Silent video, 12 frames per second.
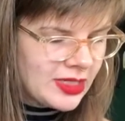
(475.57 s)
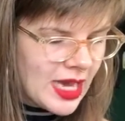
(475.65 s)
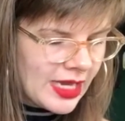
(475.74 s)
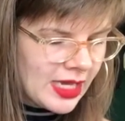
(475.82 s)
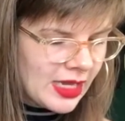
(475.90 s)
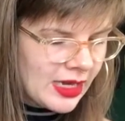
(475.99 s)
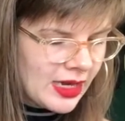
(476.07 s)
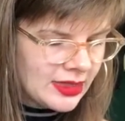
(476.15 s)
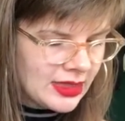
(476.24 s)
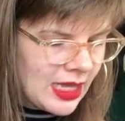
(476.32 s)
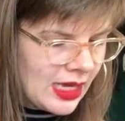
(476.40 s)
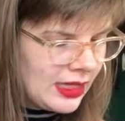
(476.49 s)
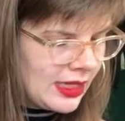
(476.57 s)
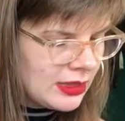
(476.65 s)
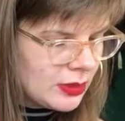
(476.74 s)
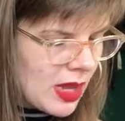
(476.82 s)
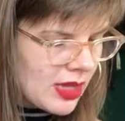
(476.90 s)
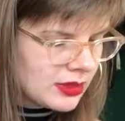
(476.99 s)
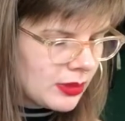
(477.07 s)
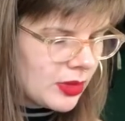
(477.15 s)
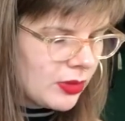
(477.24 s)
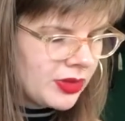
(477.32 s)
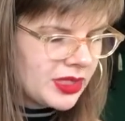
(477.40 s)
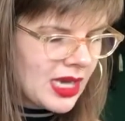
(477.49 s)
decking it as lightly as
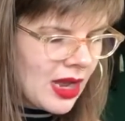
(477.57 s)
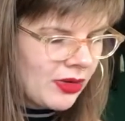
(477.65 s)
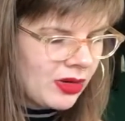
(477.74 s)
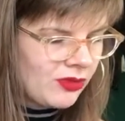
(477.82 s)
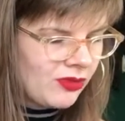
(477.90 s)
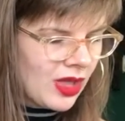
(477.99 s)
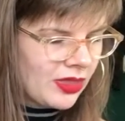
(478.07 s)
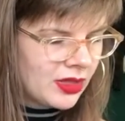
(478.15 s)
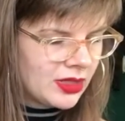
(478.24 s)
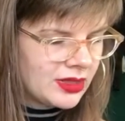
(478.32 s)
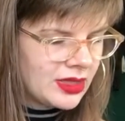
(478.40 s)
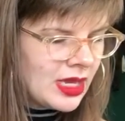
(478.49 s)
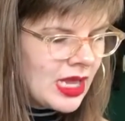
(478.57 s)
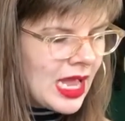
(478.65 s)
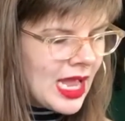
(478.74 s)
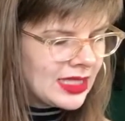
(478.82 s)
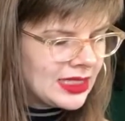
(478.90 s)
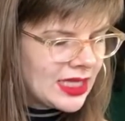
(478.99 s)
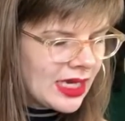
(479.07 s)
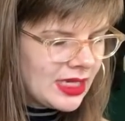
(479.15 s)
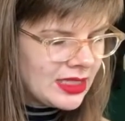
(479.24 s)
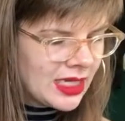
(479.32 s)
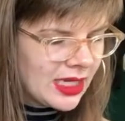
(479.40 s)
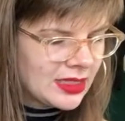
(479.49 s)
possible with down and feathers, had set
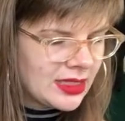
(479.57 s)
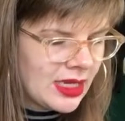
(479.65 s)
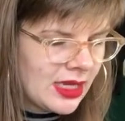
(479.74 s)
it dancing